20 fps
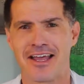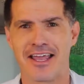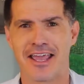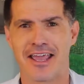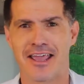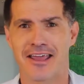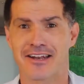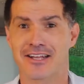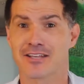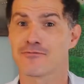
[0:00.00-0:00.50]

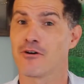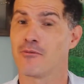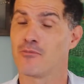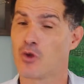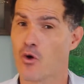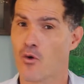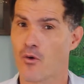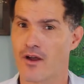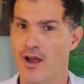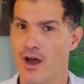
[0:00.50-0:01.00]
And it's from
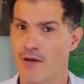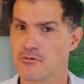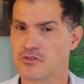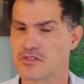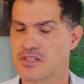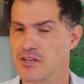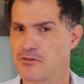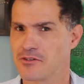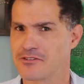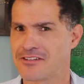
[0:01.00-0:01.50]
Norway,
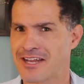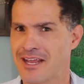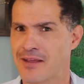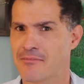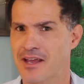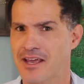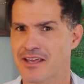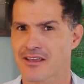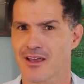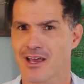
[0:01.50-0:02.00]
obviously, with a name
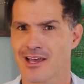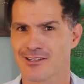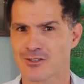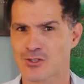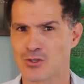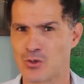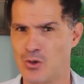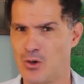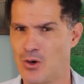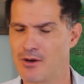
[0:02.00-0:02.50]
like
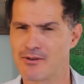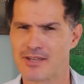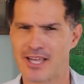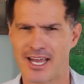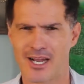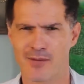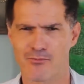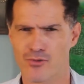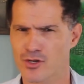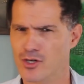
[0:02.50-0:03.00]
Thor.
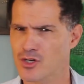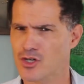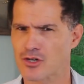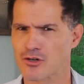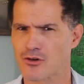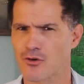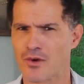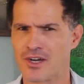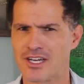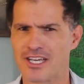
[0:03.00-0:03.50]
And I'm pretty
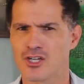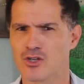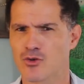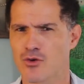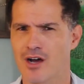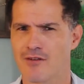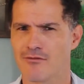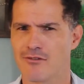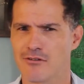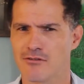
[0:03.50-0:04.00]
sure when he
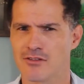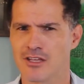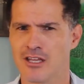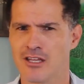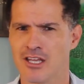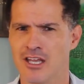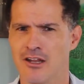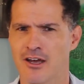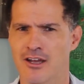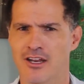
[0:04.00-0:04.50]
traveled, he
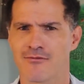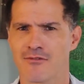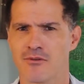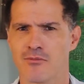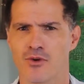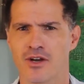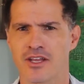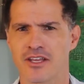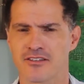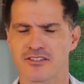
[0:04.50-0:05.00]
did not even
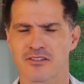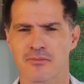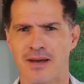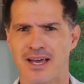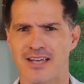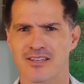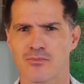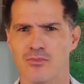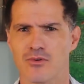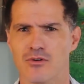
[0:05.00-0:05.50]
bring his
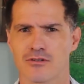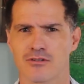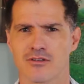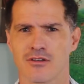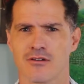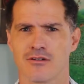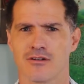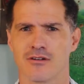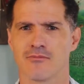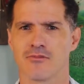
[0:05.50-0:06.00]
passport.
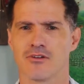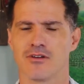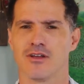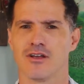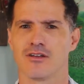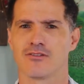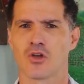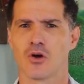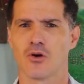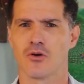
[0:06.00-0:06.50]
You know, I'm a
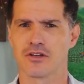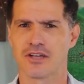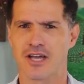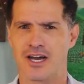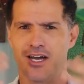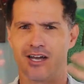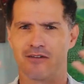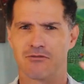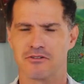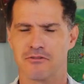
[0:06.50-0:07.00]
tall
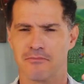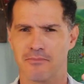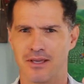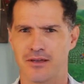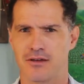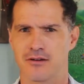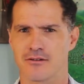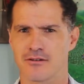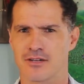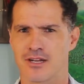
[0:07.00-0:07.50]
guy with a
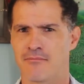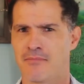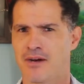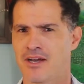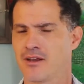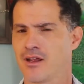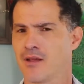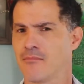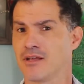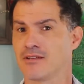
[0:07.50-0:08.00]
beard, and my
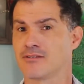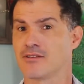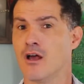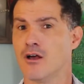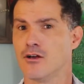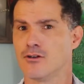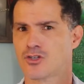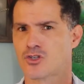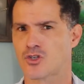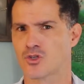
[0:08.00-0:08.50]
name is
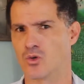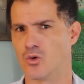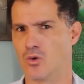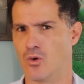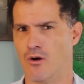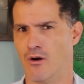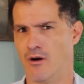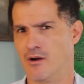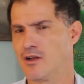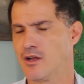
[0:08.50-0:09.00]

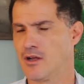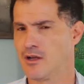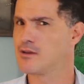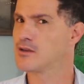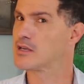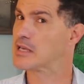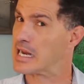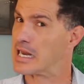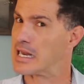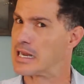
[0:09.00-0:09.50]
Thor.
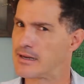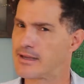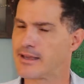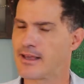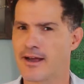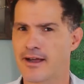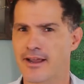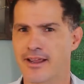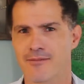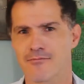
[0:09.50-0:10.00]
Clearly,
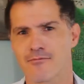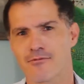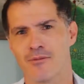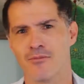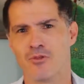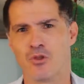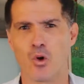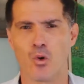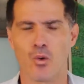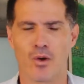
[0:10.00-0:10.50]
I am
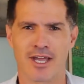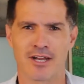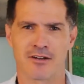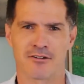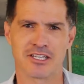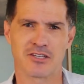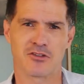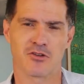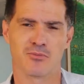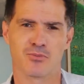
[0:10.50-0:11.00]
from Norway. I
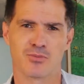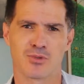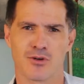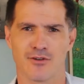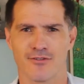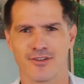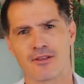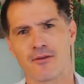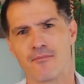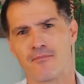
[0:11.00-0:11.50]
don't need to
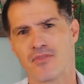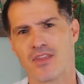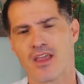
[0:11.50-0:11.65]
prove it.